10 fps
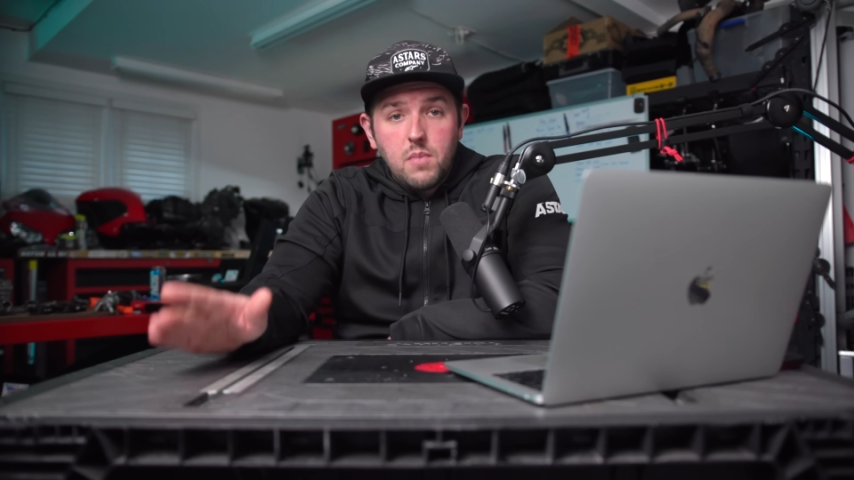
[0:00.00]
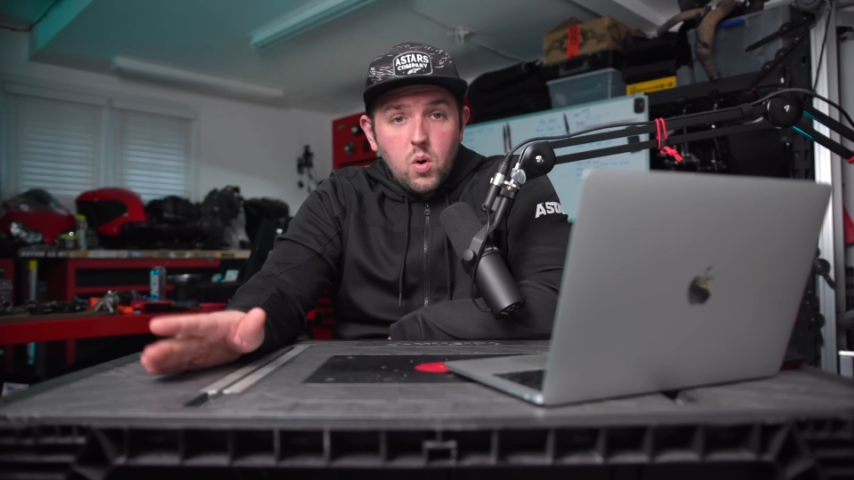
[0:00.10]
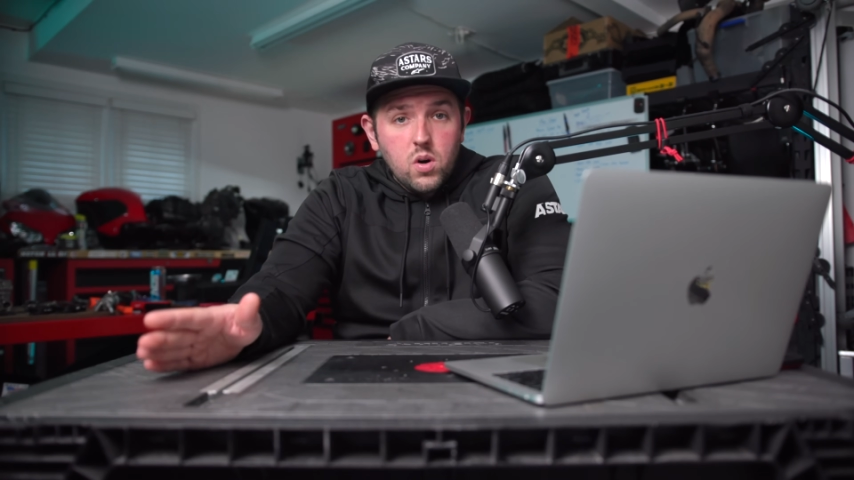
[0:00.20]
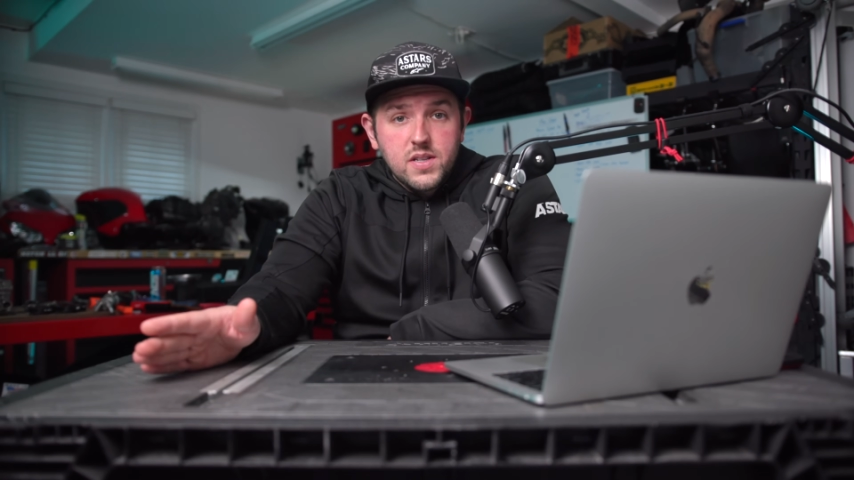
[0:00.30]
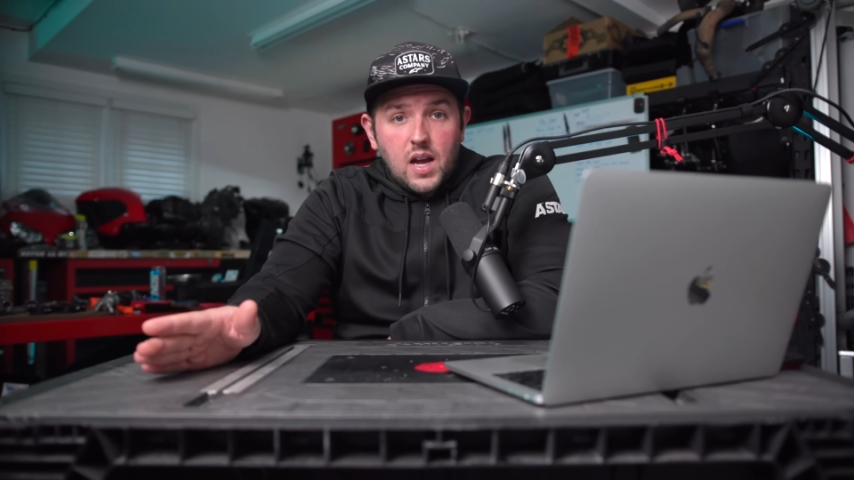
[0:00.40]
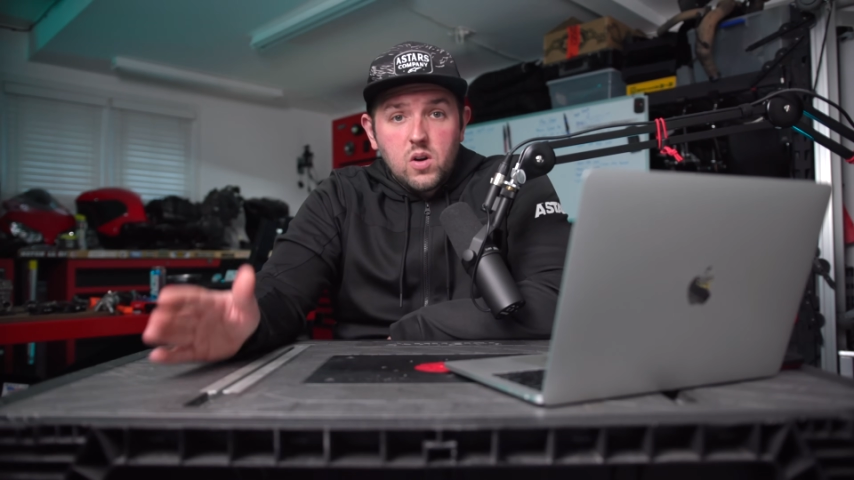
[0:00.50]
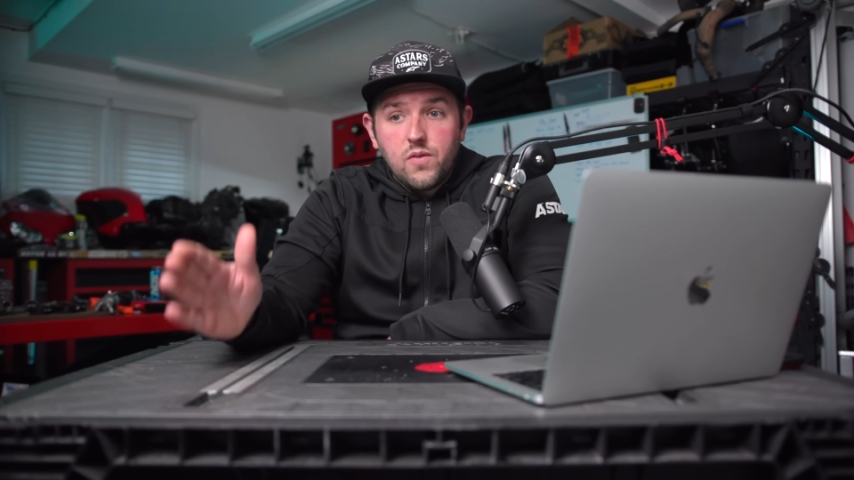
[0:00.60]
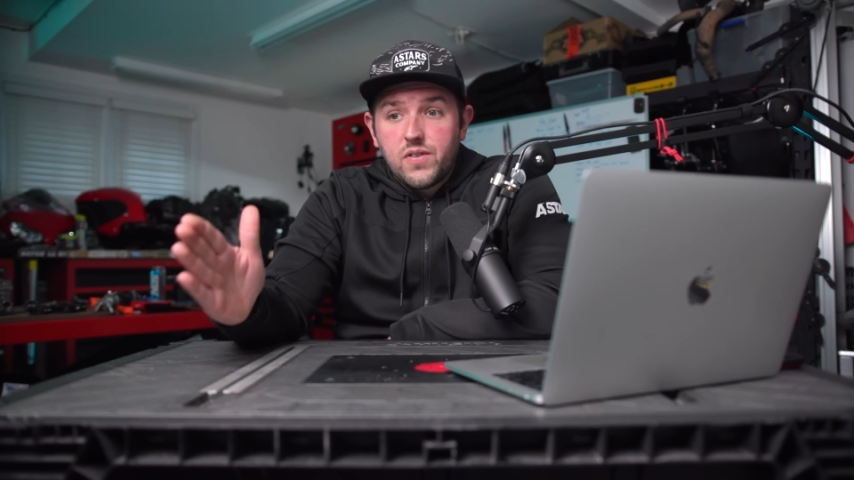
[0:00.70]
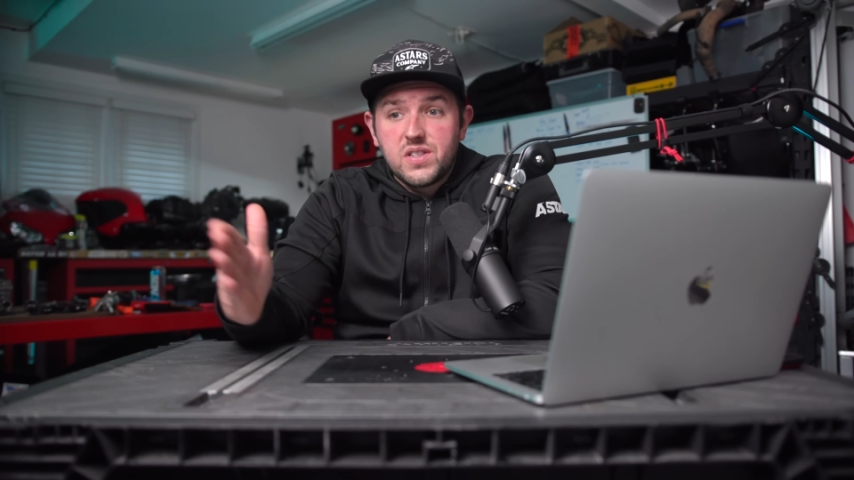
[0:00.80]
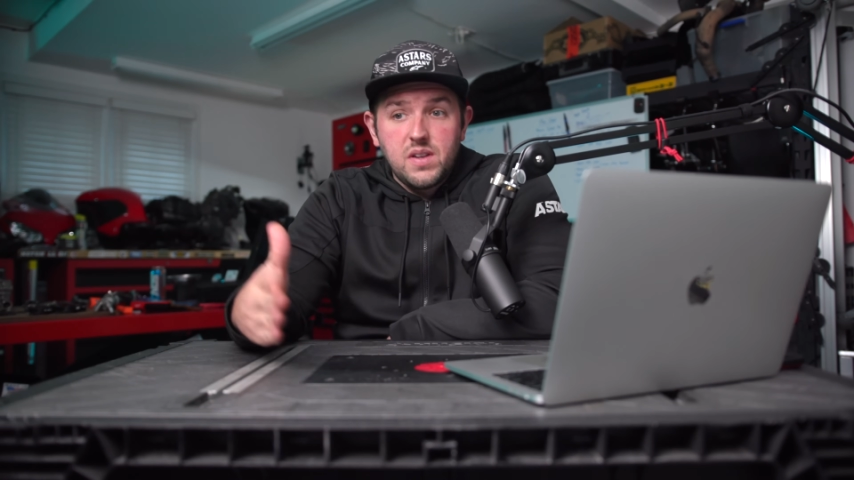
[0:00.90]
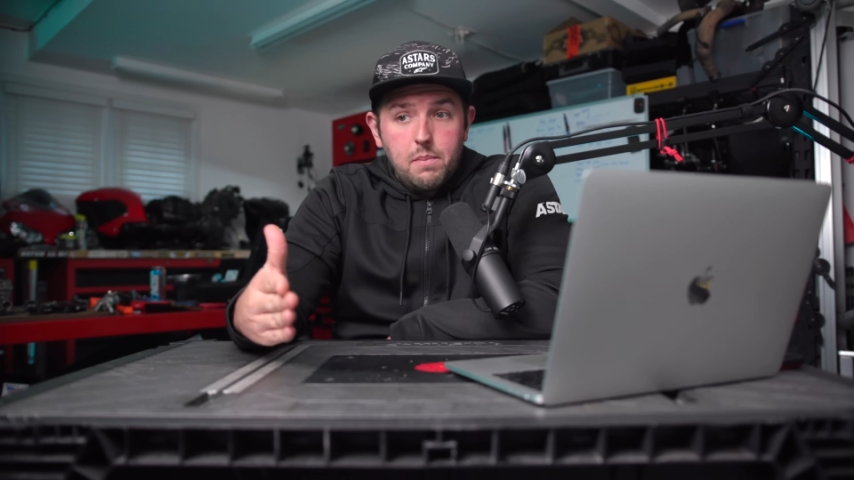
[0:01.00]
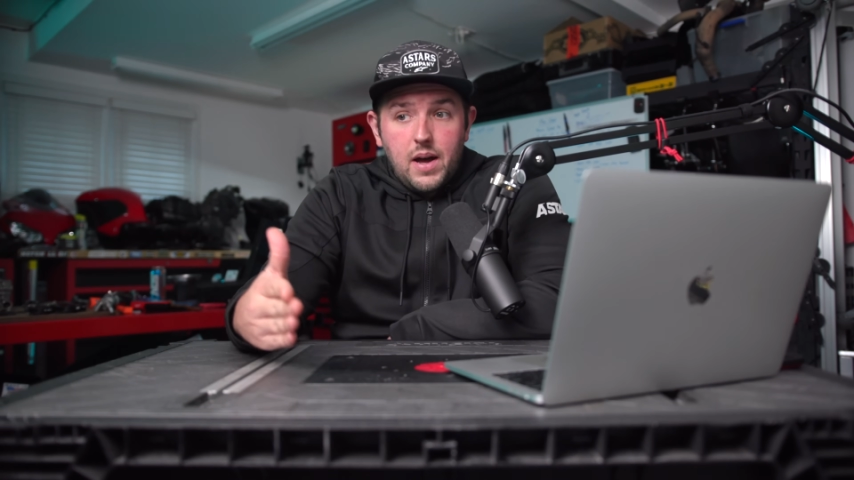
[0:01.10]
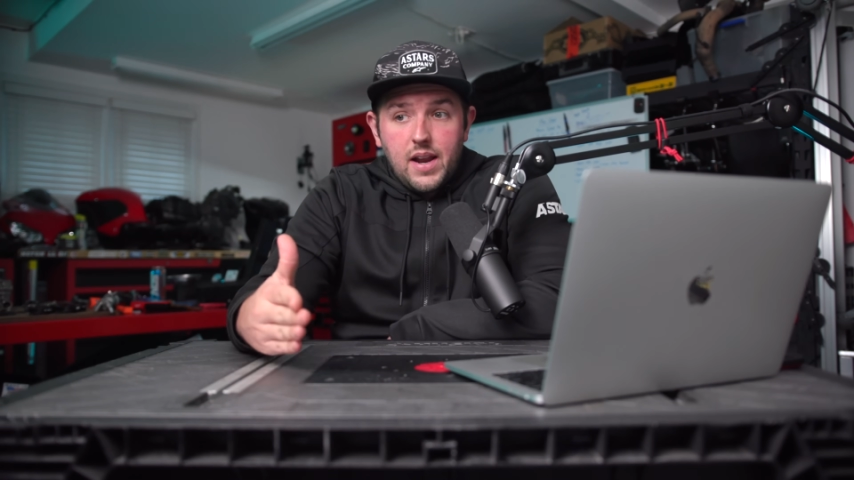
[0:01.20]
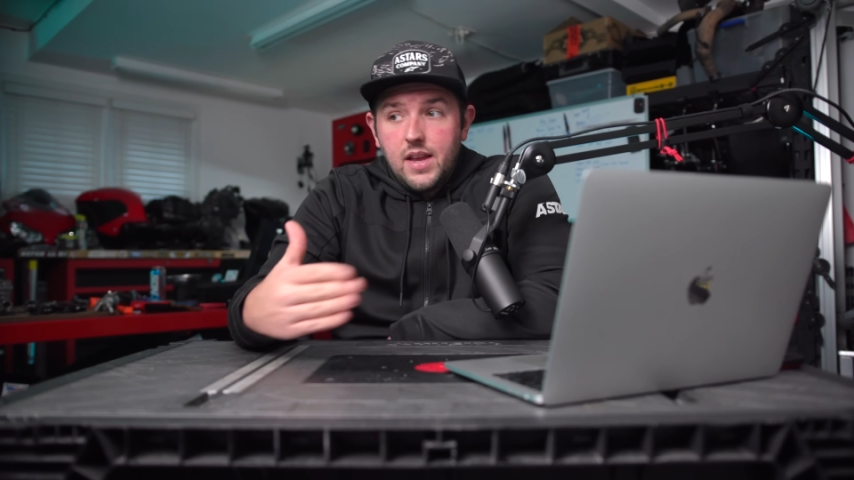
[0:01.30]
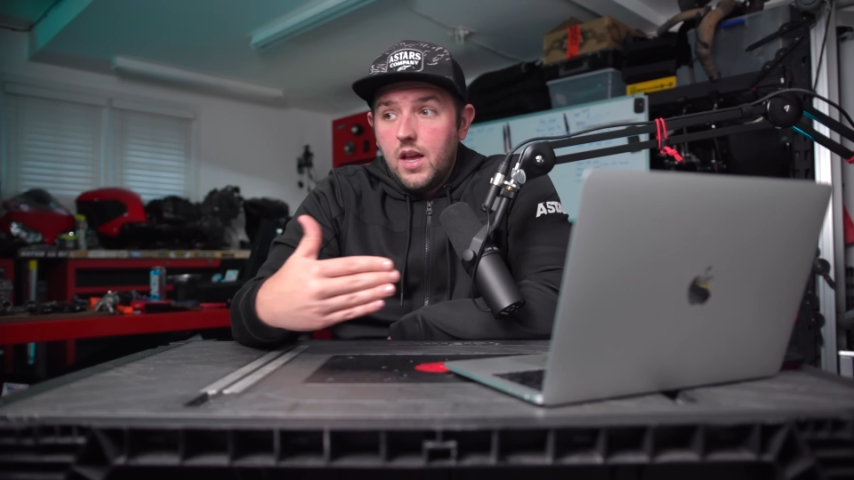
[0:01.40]
motorcycle for
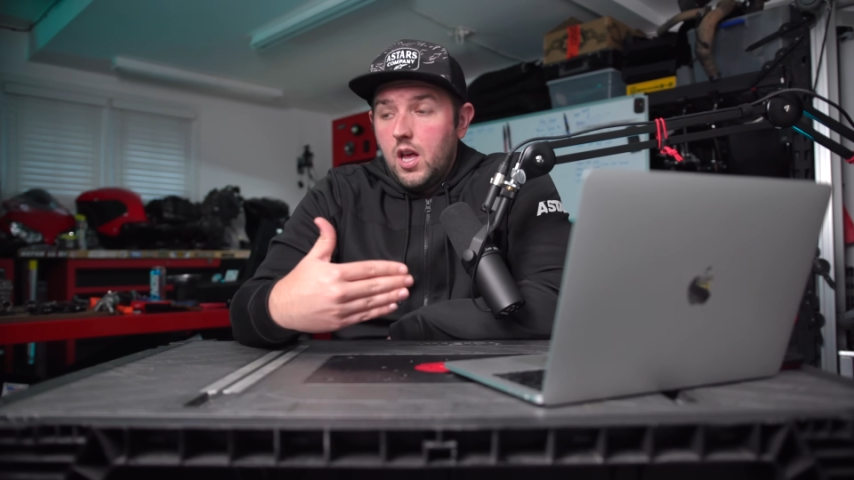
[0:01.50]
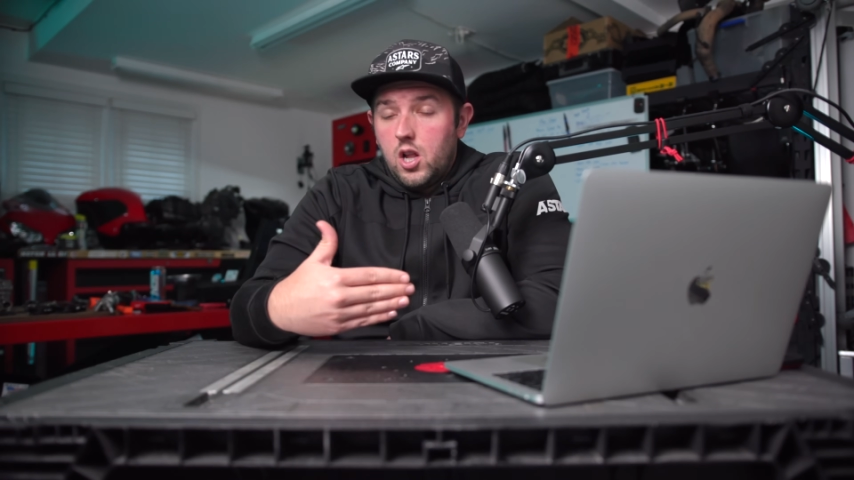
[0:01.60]
somebody